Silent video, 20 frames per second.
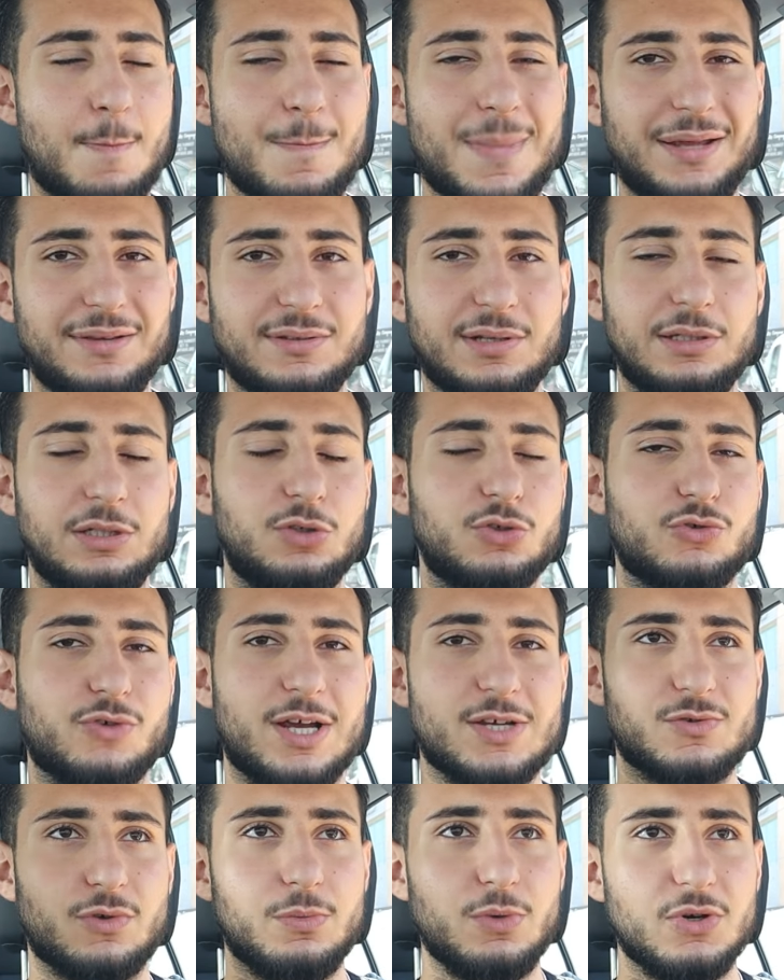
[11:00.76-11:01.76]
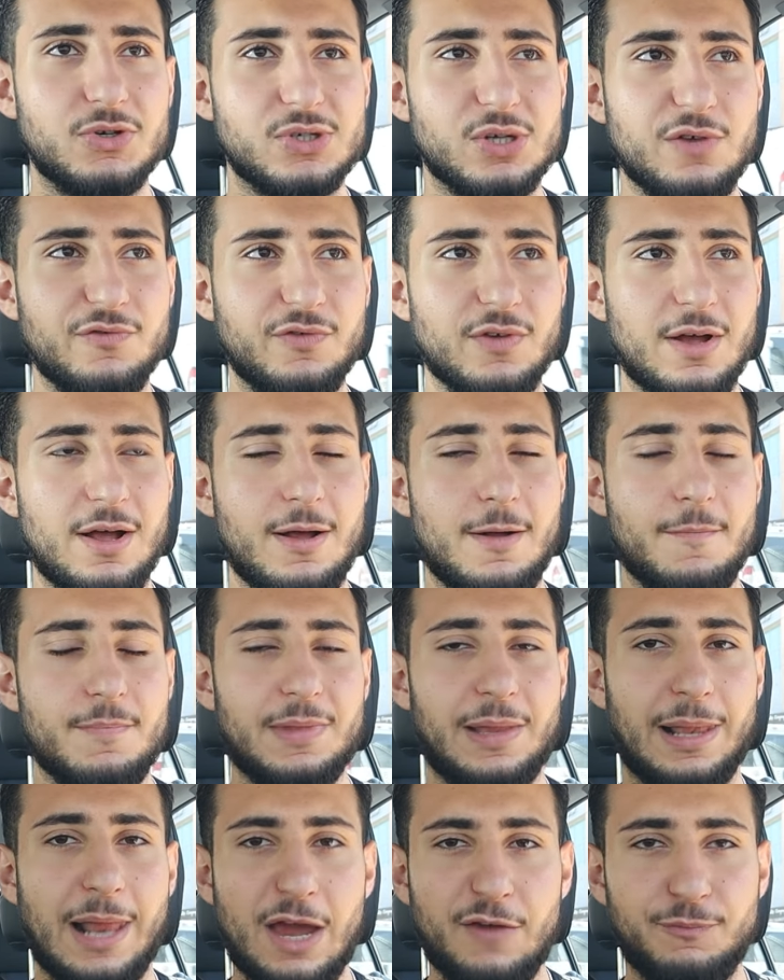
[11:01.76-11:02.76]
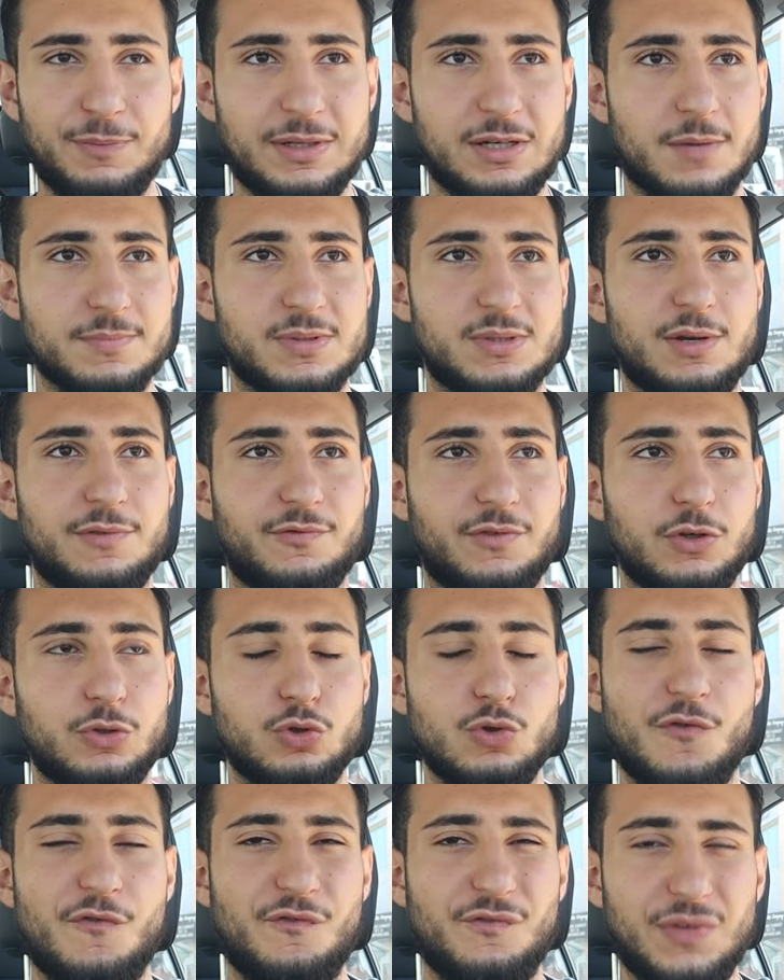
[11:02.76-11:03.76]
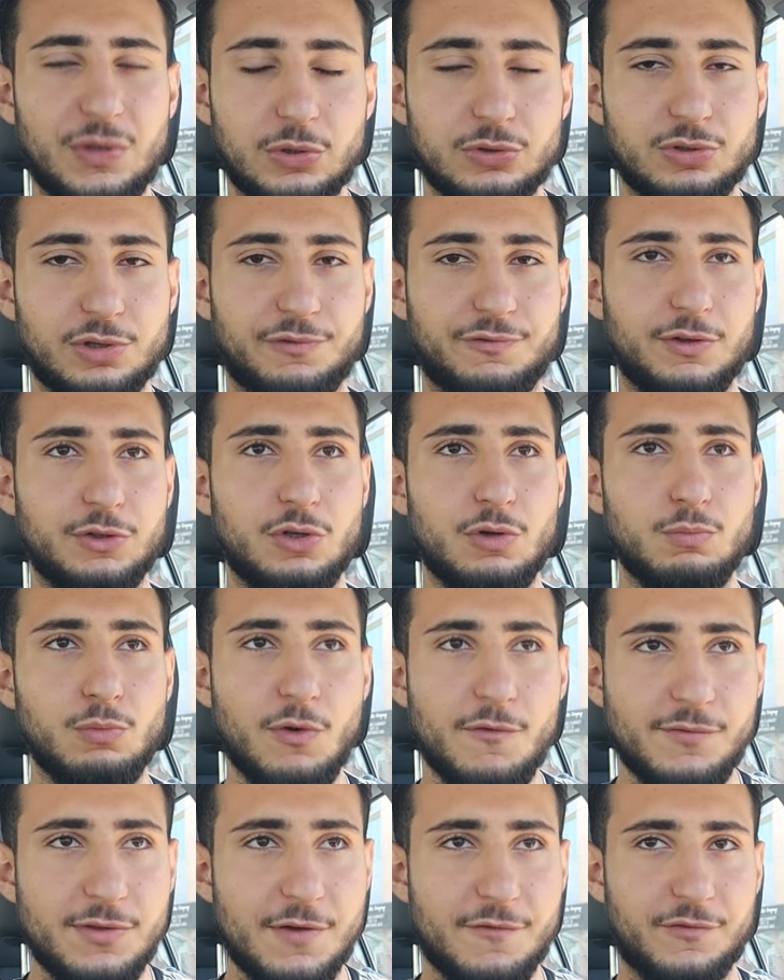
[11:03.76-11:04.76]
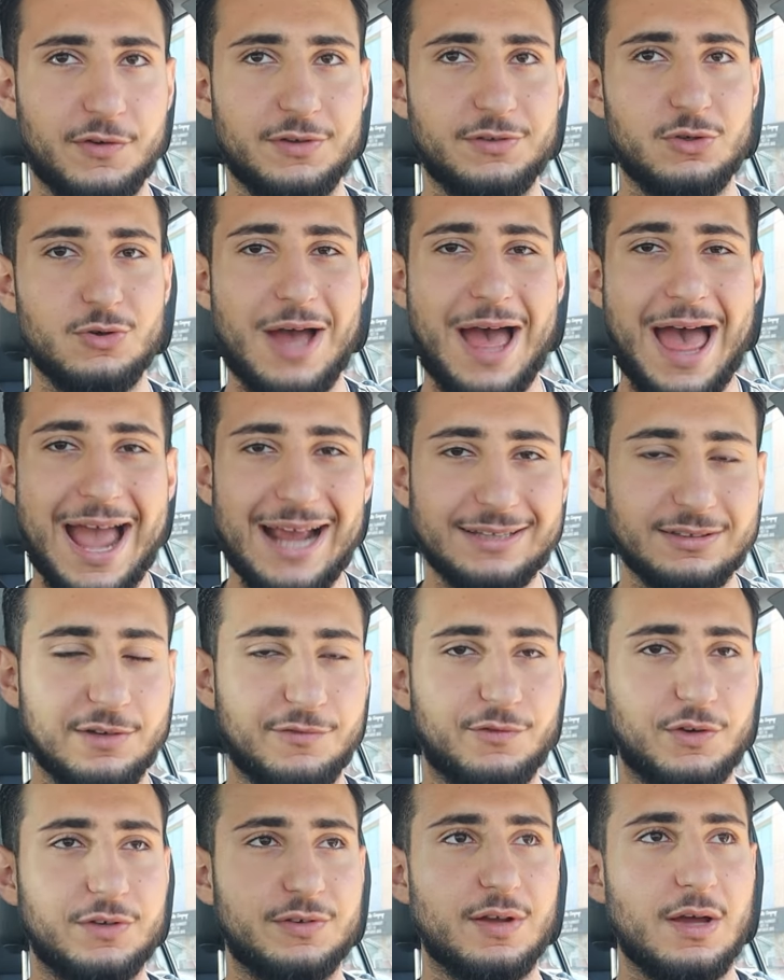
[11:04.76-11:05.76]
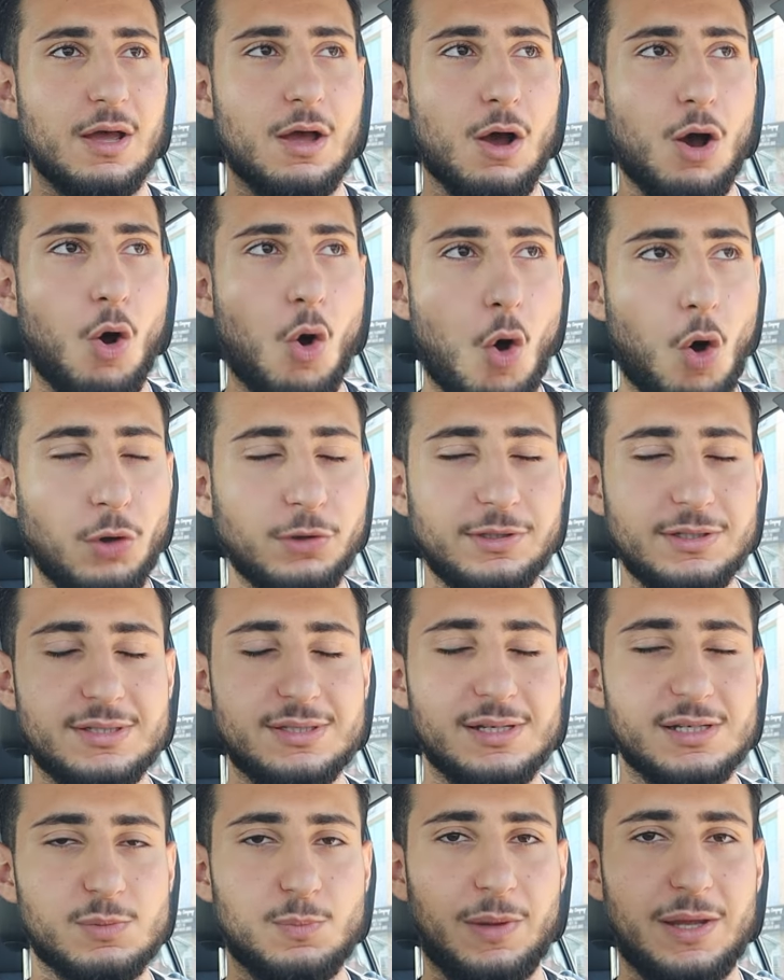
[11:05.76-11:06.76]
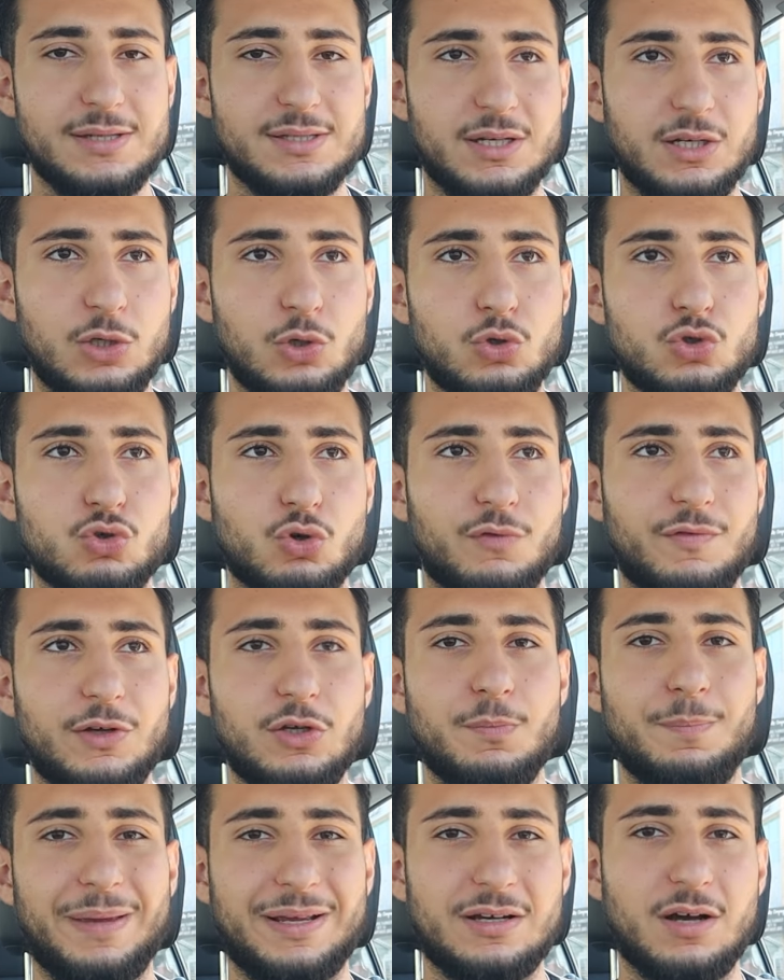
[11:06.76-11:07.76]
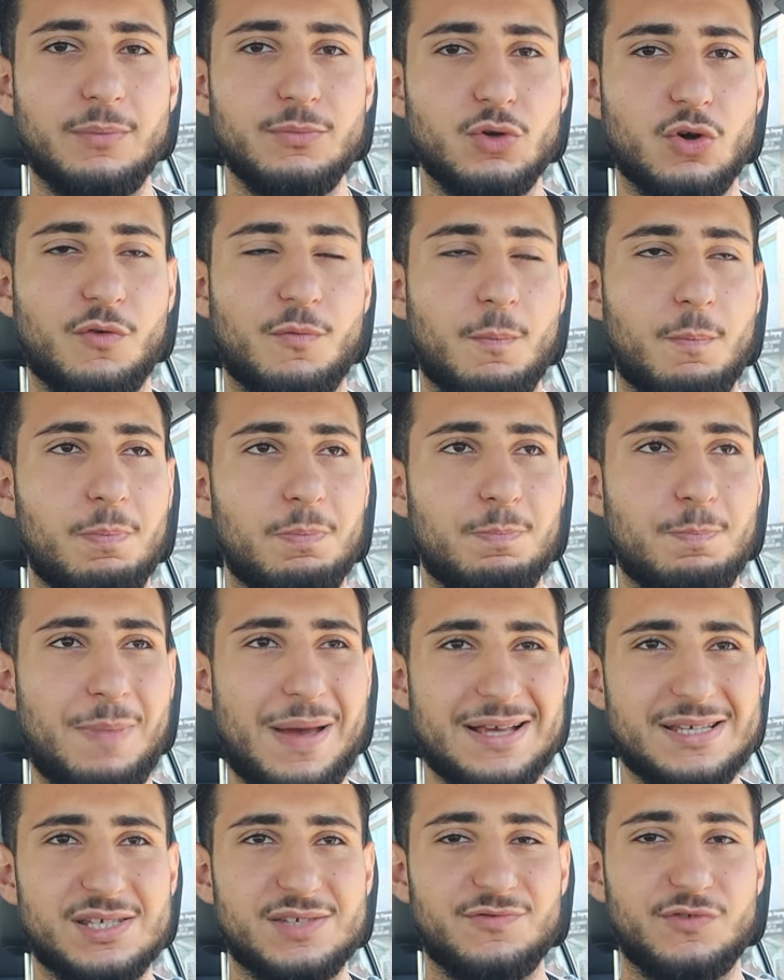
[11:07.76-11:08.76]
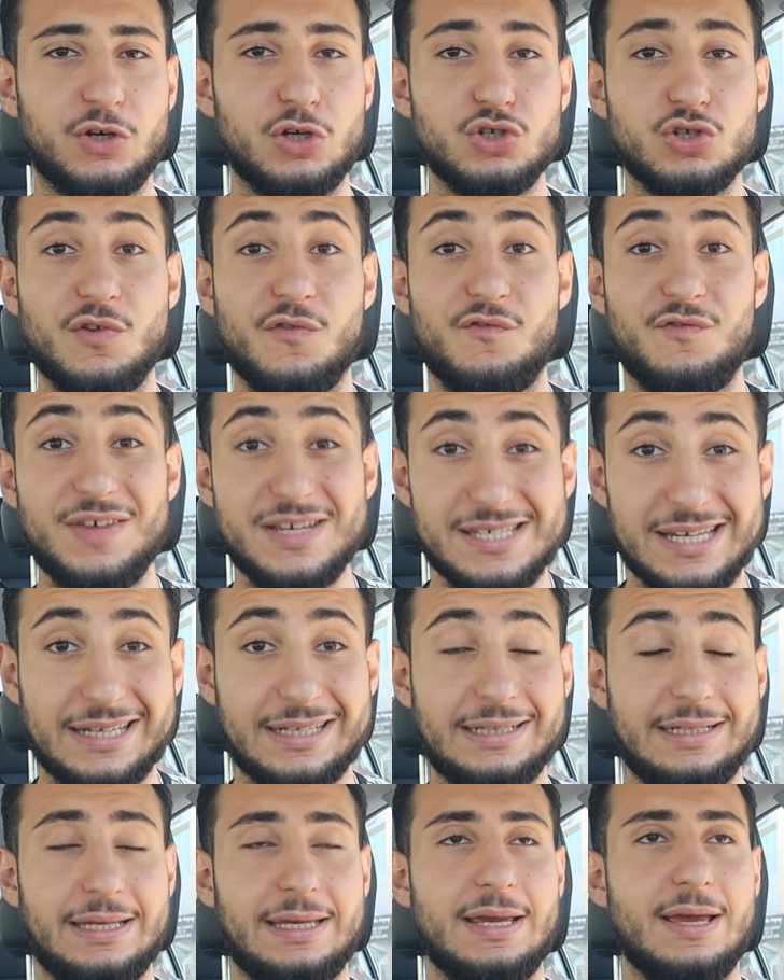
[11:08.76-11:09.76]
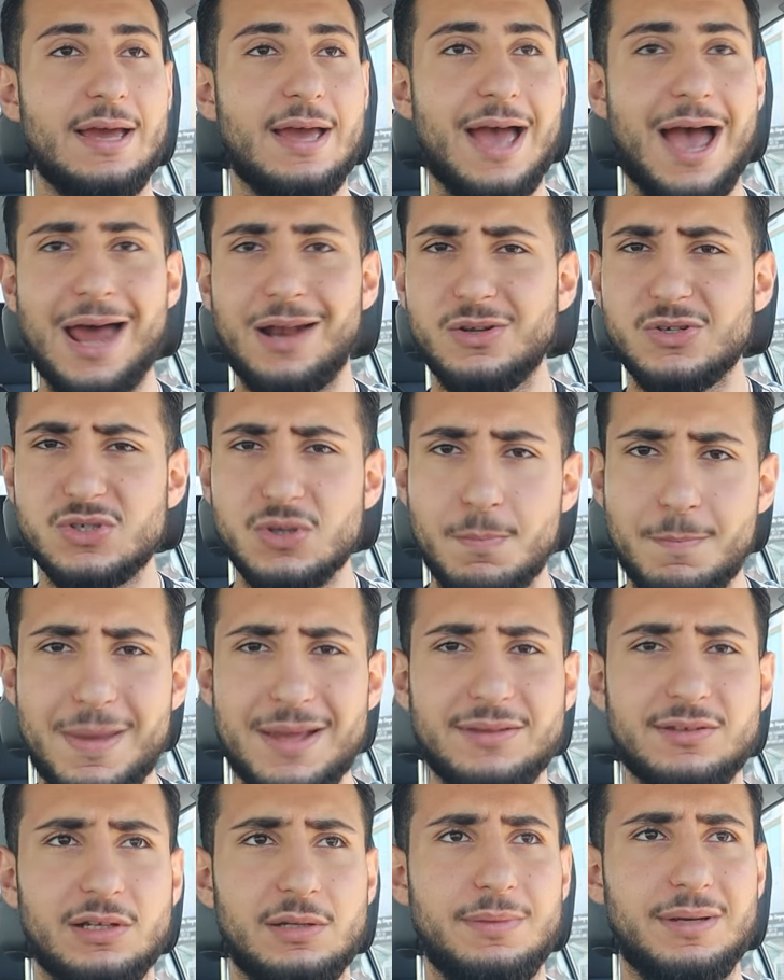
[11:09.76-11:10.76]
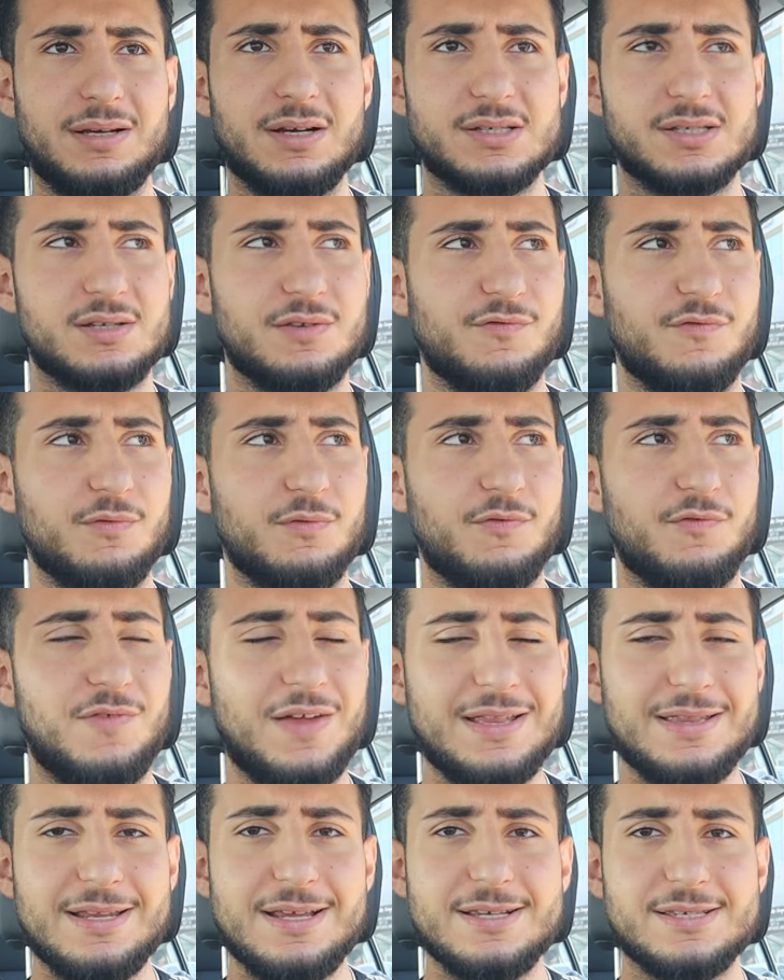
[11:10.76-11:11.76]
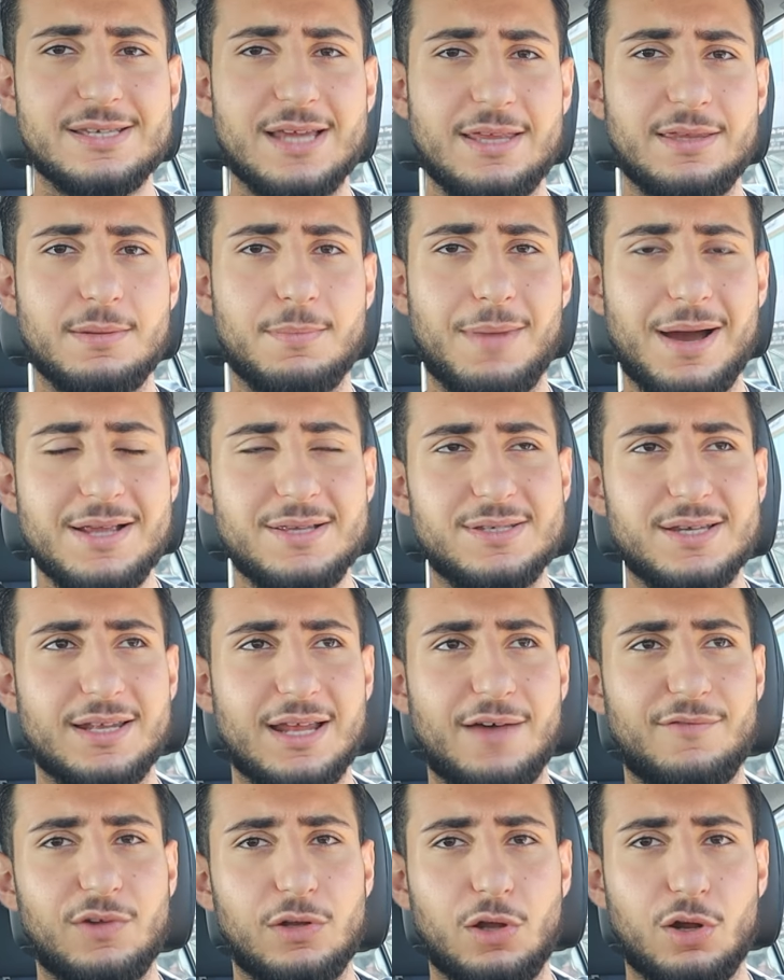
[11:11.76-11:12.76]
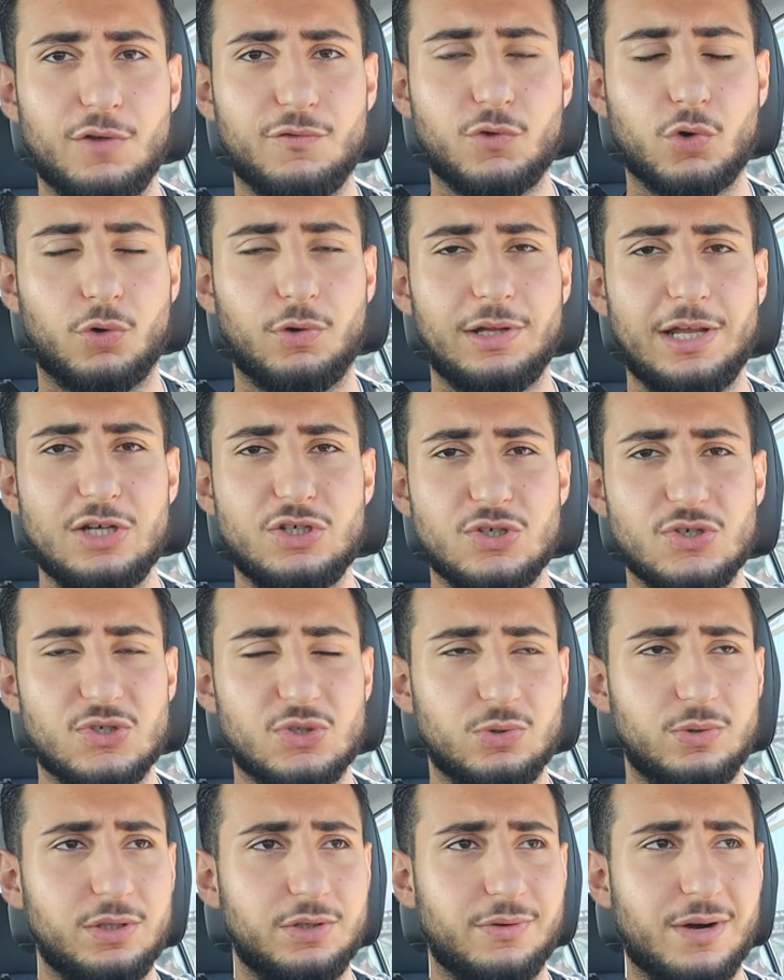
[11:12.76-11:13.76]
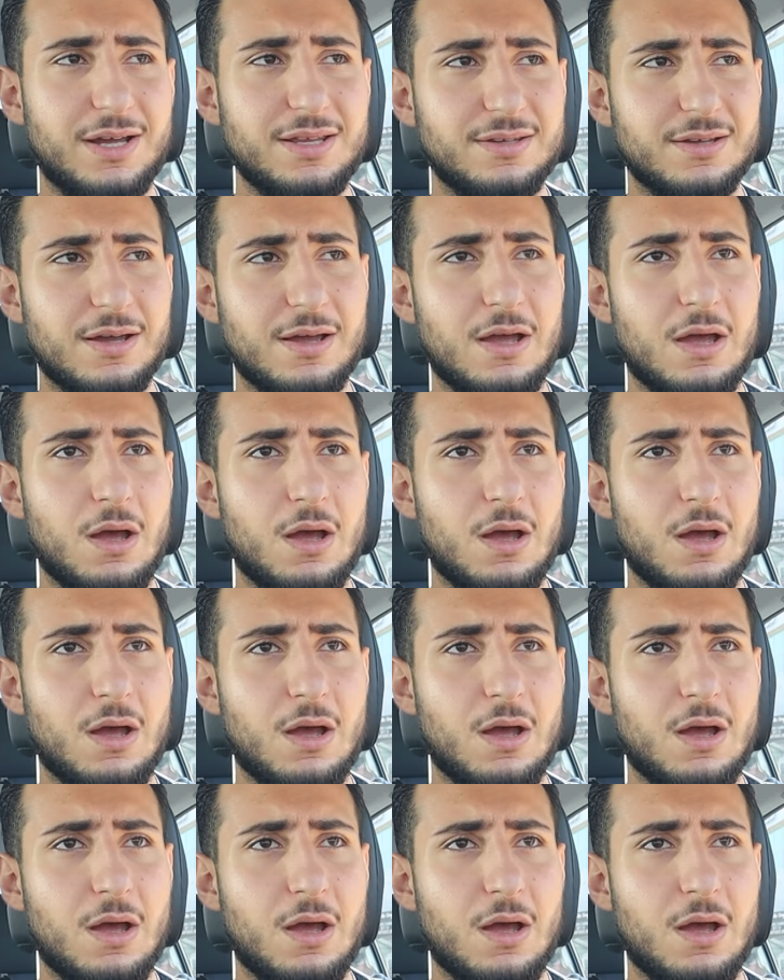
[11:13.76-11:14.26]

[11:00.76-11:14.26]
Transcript: and mentally, you transform yourself, life becomes different. You feel different, you move different, you act different. All these things plays a huge role when you become your best version physically and also mentally, because fitness and the mindset have a lot of correlations to it, right?